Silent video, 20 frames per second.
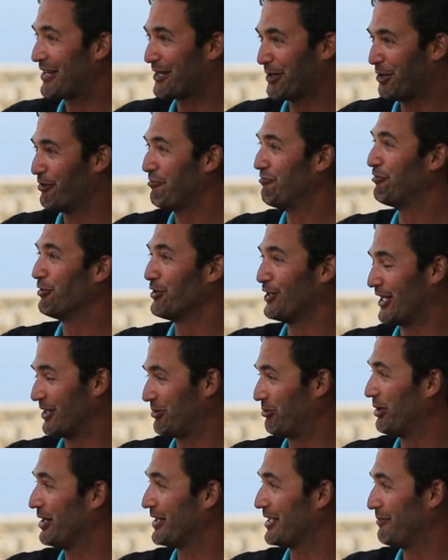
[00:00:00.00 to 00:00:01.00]
then go full
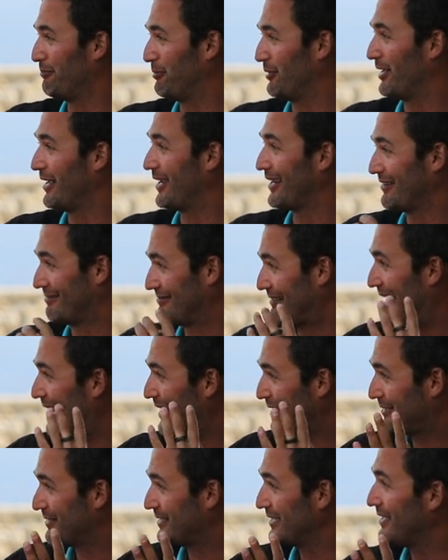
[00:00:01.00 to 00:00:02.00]
on William Blake.
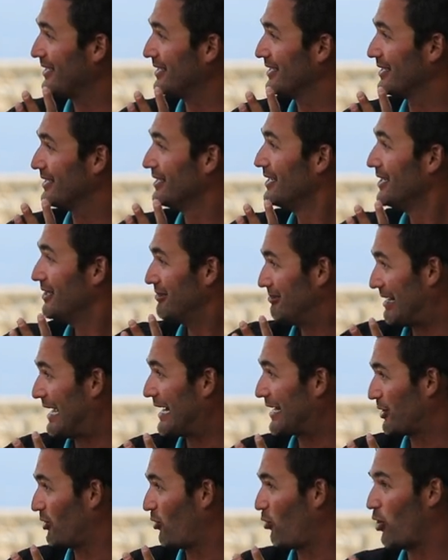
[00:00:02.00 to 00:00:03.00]
Radical healing,
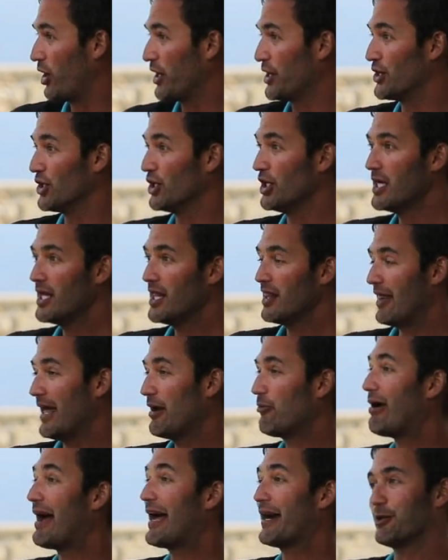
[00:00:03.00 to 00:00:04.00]
radical wonder,
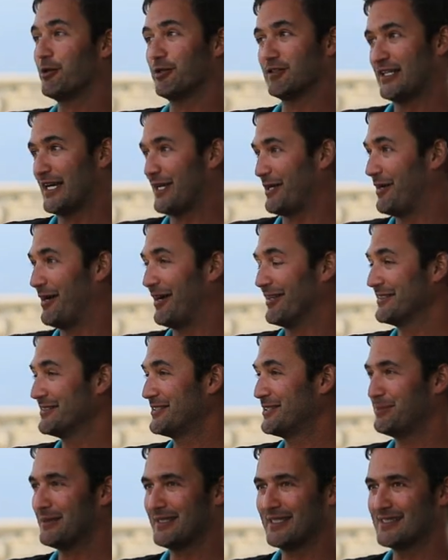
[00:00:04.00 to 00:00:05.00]
then radical
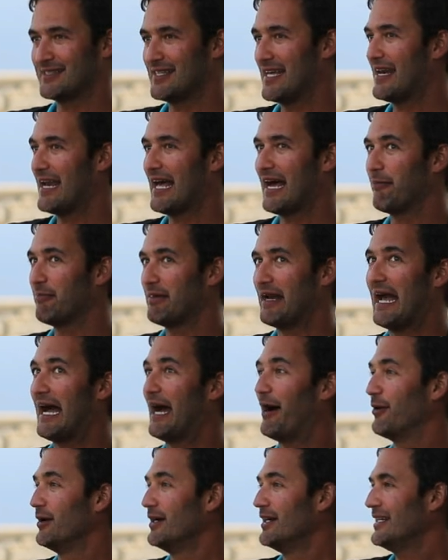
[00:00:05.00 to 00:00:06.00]
technology because then I'm
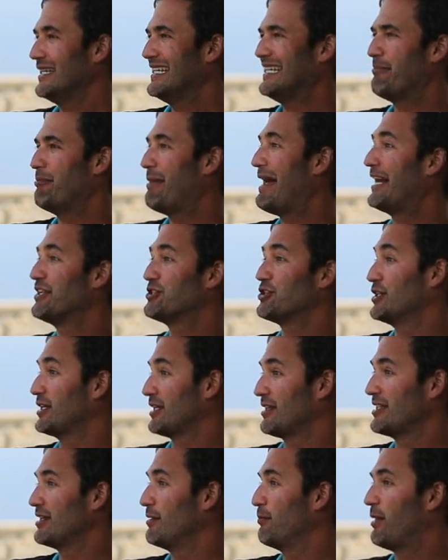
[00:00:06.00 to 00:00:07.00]
now
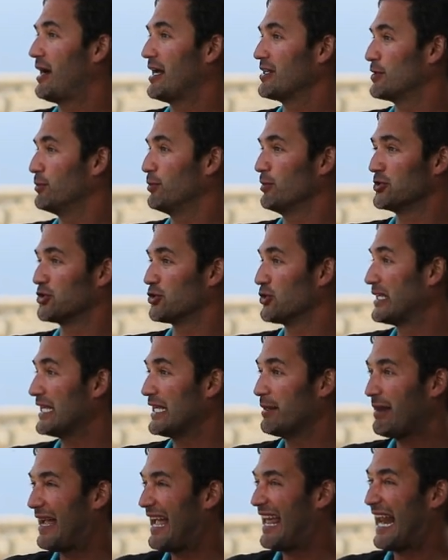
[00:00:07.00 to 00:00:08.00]
imagining the impossible
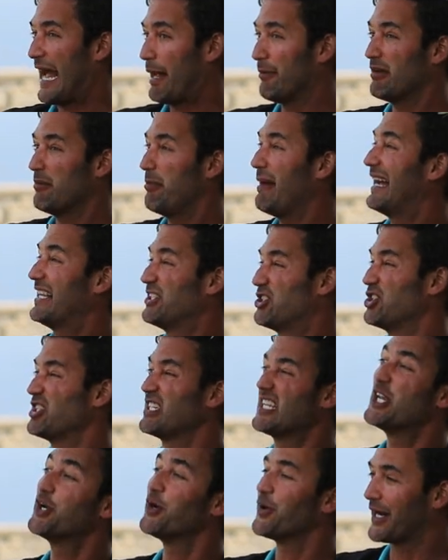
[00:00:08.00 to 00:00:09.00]
dream and I'm
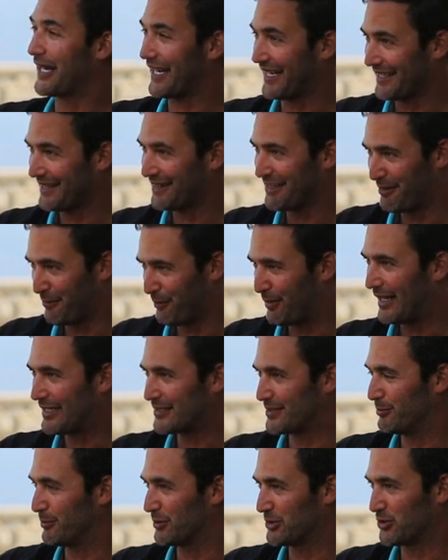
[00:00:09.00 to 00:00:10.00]
imagineering the
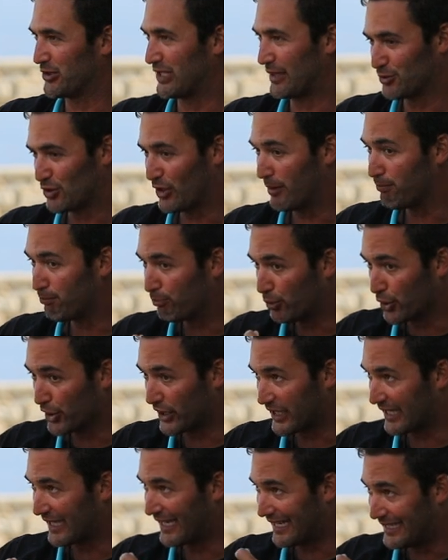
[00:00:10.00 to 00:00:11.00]
impossible dream. So I'm
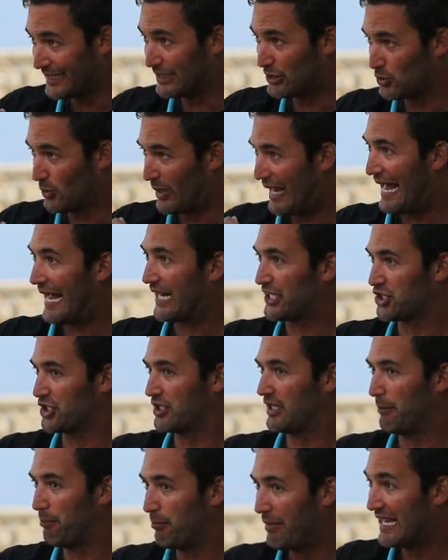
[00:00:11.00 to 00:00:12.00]
putting it into
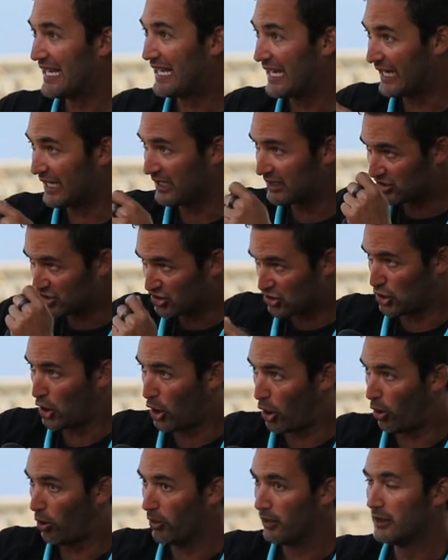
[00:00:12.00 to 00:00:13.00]
action. I'm making it
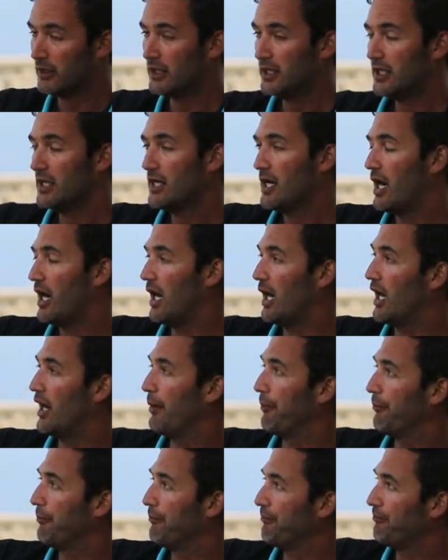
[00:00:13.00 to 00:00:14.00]
so.
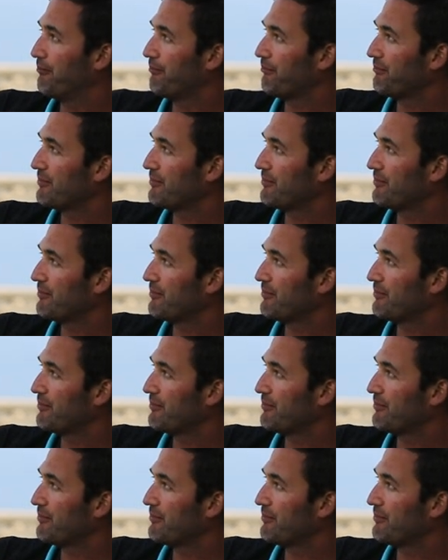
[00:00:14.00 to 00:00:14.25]
Um,